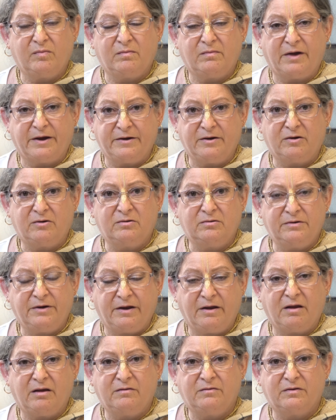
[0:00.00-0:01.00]
my own
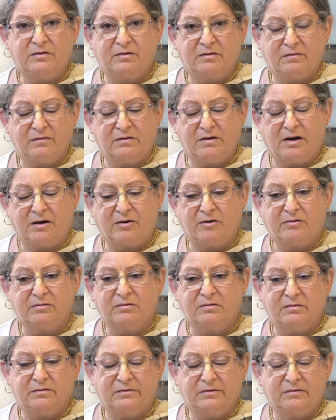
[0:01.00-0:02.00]
and
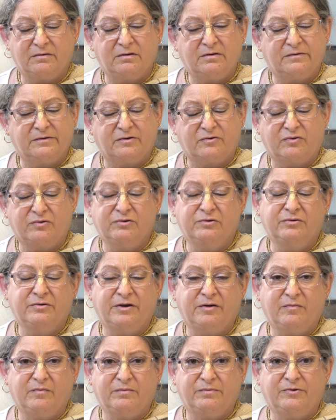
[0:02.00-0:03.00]
our crew
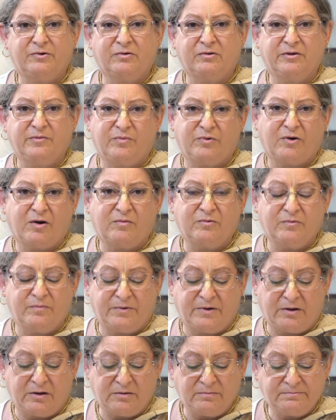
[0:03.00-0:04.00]
at Purely
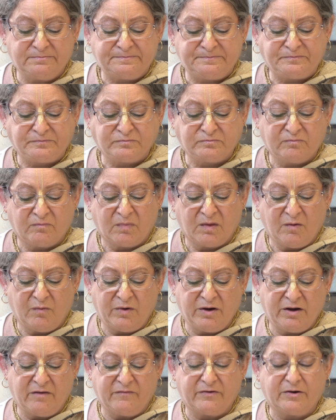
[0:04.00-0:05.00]
Prabhupada,
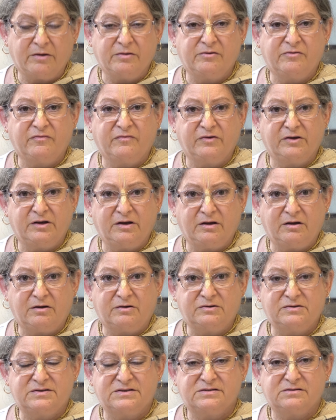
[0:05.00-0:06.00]
we have other
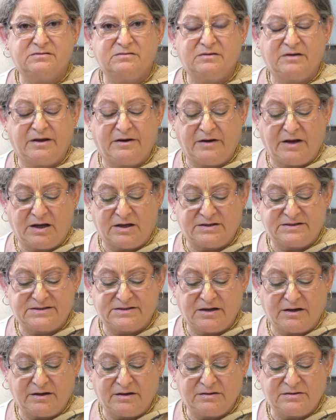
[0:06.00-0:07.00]
videos and
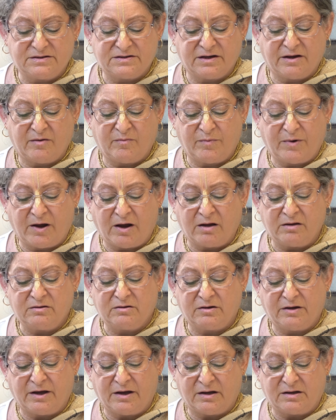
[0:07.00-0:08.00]
essays and
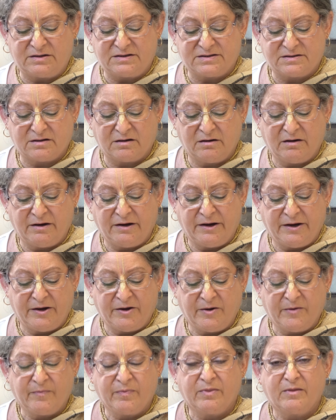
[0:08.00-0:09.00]
podcasts
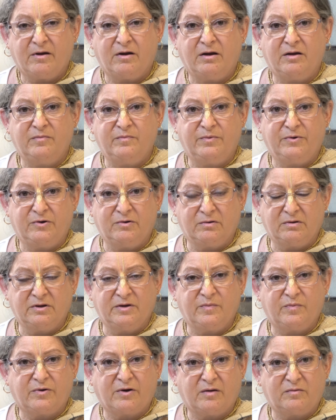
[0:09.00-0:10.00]
on
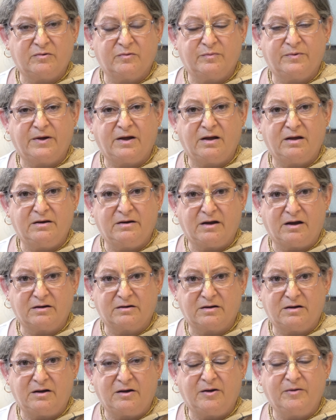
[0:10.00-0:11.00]

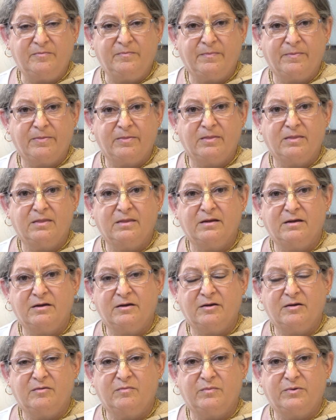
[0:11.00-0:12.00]
purelyprabhupada.com,
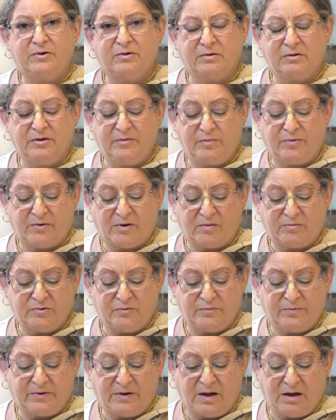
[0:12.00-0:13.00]

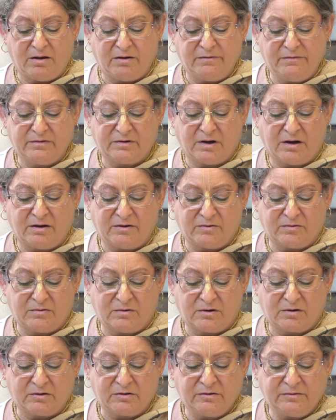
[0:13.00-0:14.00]

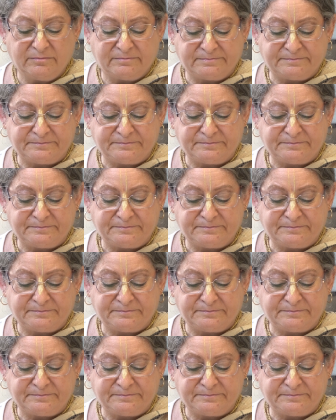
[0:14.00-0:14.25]
purelyprabhupada.org,